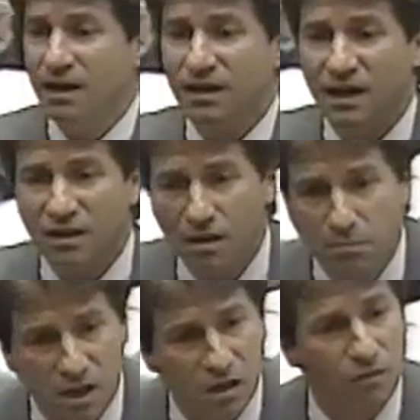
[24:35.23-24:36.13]
that had
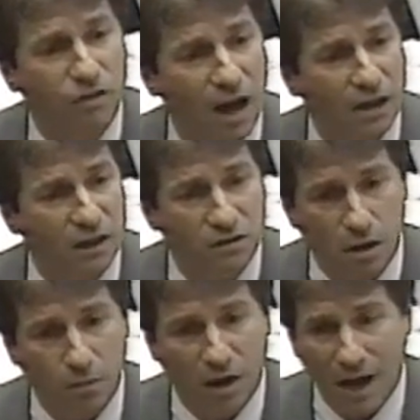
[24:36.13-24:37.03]
committed a violent
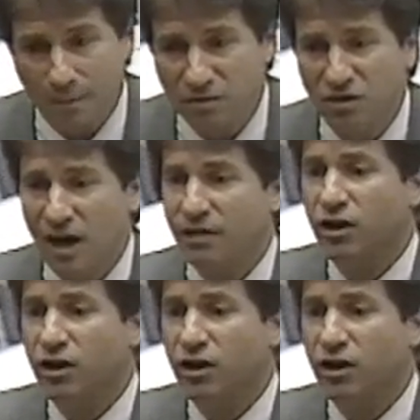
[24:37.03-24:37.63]
double homicide,